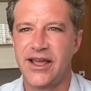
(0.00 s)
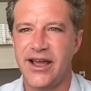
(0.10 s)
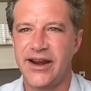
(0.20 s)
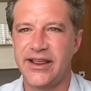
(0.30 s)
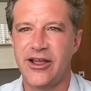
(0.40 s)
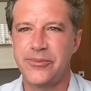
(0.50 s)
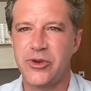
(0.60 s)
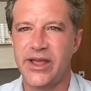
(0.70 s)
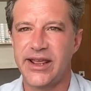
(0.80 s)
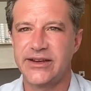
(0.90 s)
and I can help you
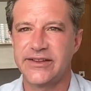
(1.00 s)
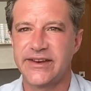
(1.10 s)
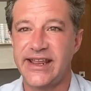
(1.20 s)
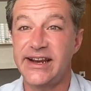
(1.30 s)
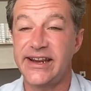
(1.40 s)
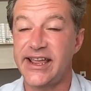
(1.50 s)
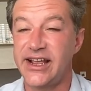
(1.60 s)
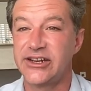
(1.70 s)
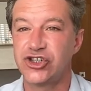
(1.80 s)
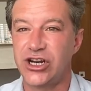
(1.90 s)
get into the Daily
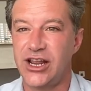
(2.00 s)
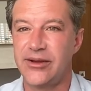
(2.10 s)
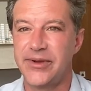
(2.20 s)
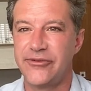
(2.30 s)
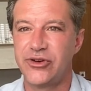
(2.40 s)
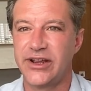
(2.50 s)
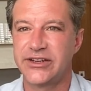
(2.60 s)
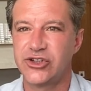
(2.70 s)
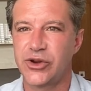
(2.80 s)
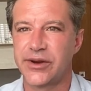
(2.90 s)
English Club if you'd like
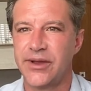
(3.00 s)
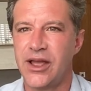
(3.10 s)
to join.